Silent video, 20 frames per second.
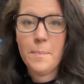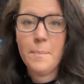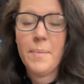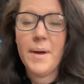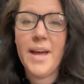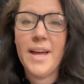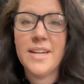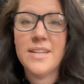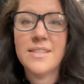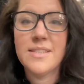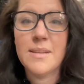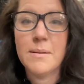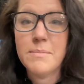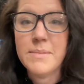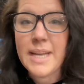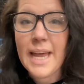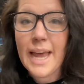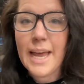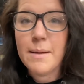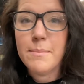But
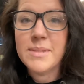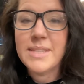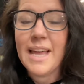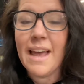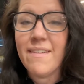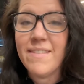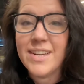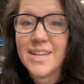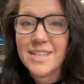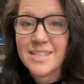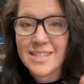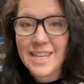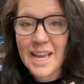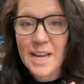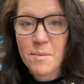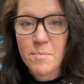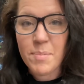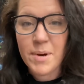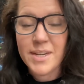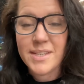sometimes having a
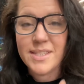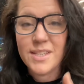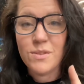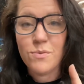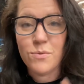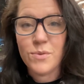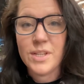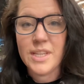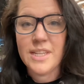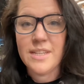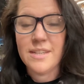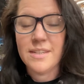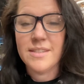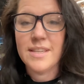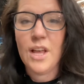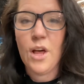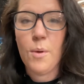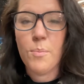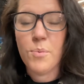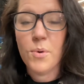second person really does
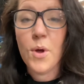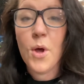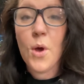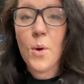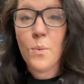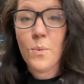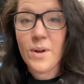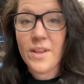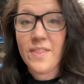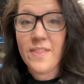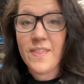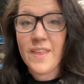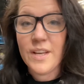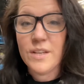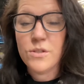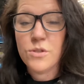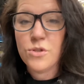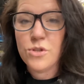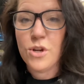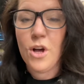help with
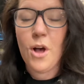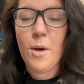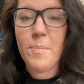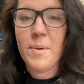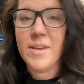this job,